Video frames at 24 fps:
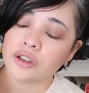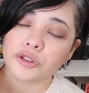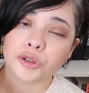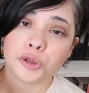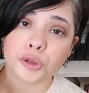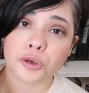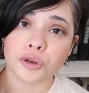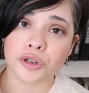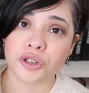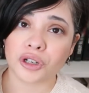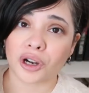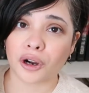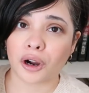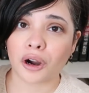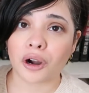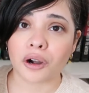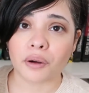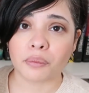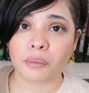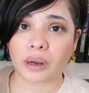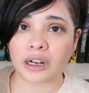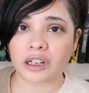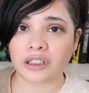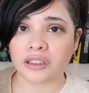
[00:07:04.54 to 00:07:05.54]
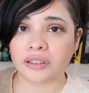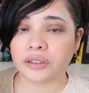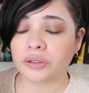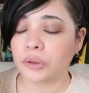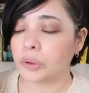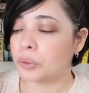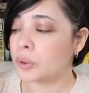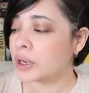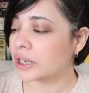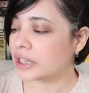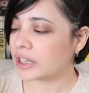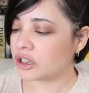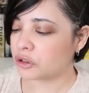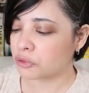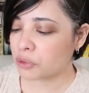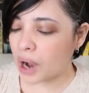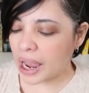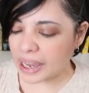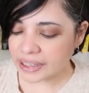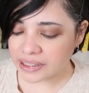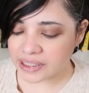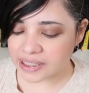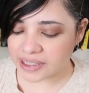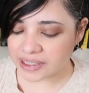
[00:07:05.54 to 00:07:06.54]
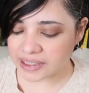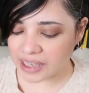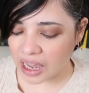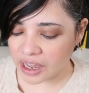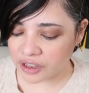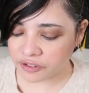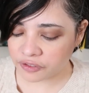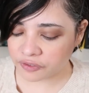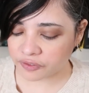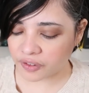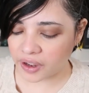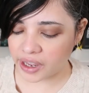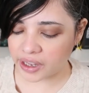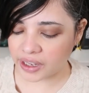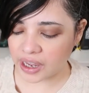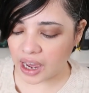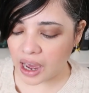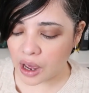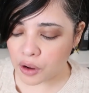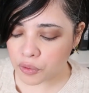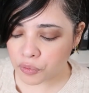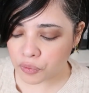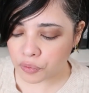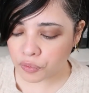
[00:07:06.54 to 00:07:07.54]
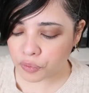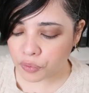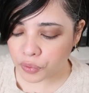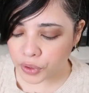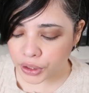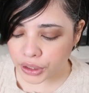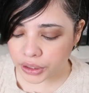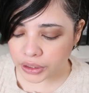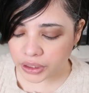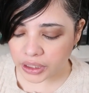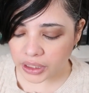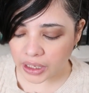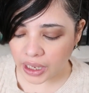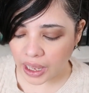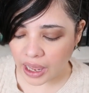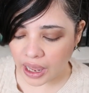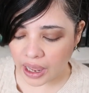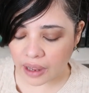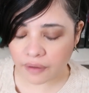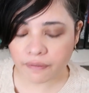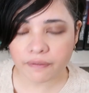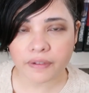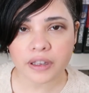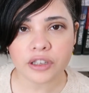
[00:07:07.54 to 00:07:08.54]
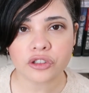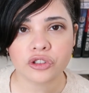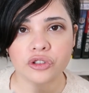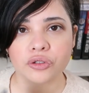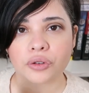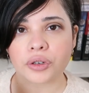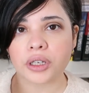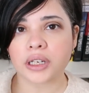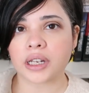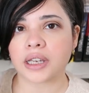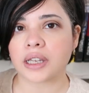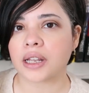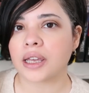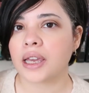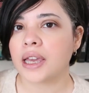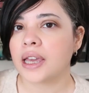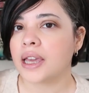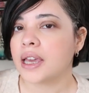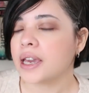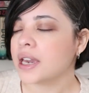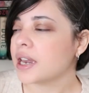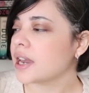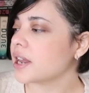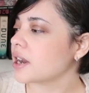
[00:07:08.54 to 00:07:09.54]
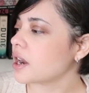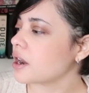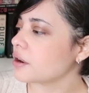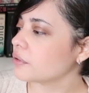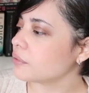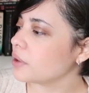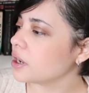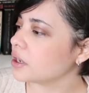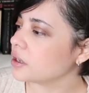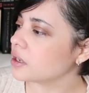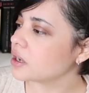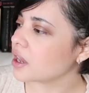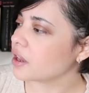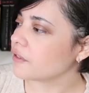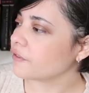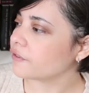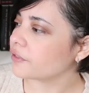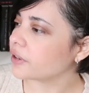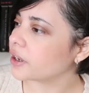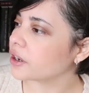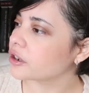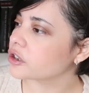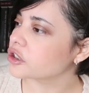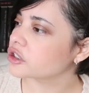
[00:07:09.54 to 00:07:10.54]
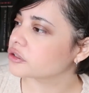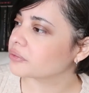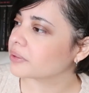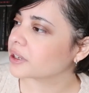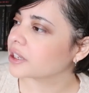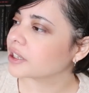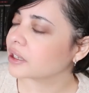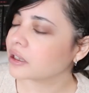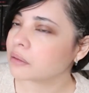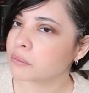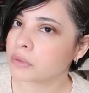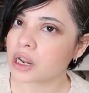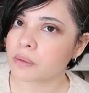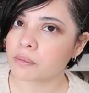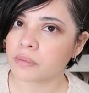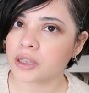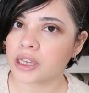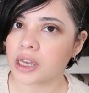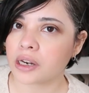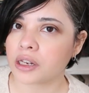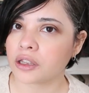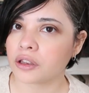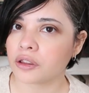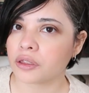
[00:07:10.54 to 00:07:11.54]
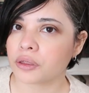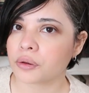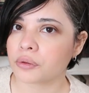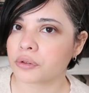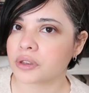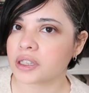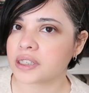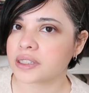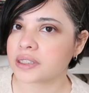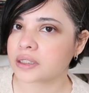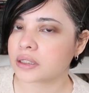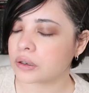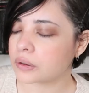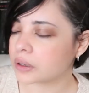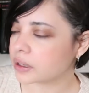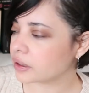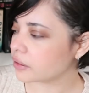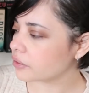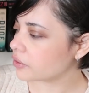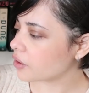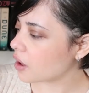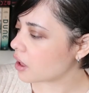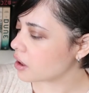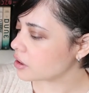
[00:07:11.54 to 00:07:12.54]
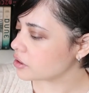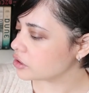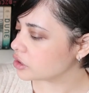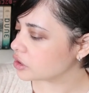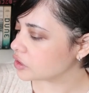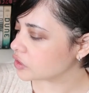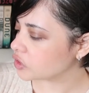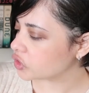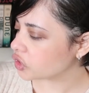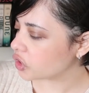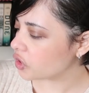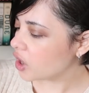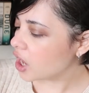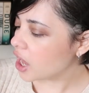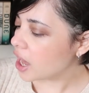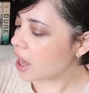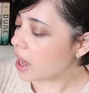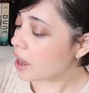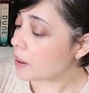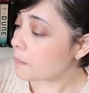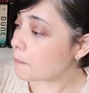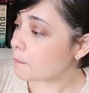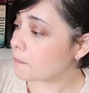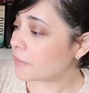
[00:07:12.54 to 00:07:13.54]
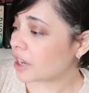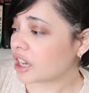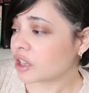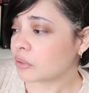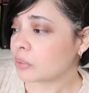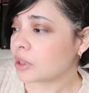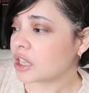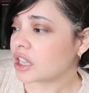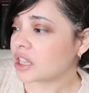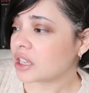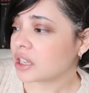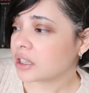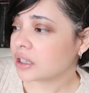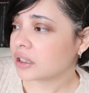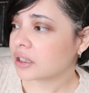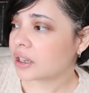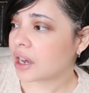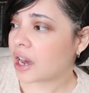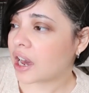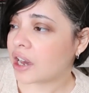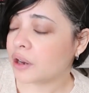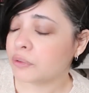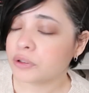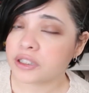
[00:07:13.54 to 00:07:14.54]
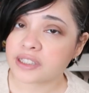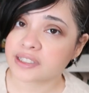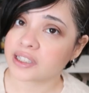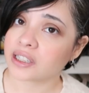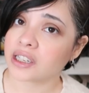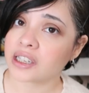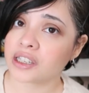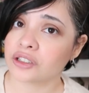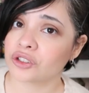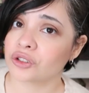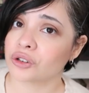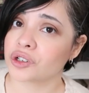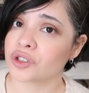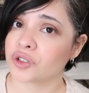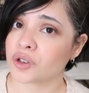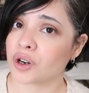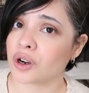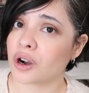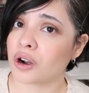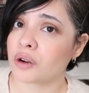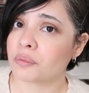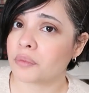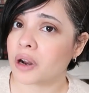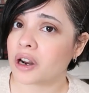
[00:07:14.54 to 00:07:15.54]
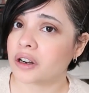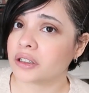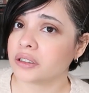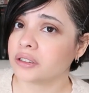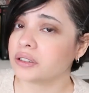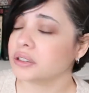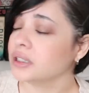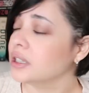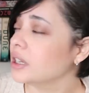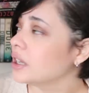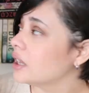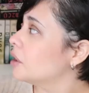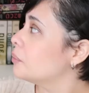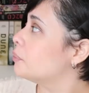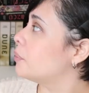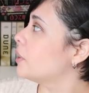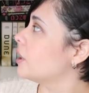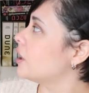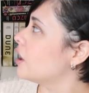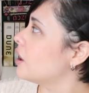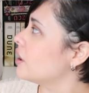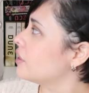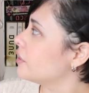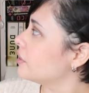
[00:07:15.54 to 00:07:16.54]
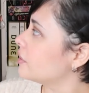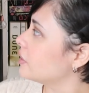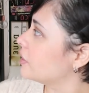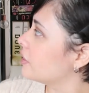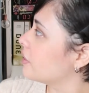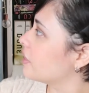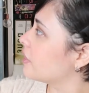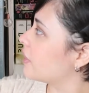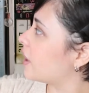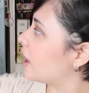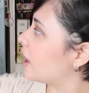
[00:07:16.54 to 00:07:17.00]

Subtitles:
George R.R. Martin. When he writes sci-fi, I really have enjoyed it. And I read Night Flyers by him, and I'm getting through this little anthology. So maybe I would say George R.R. Martin. But other than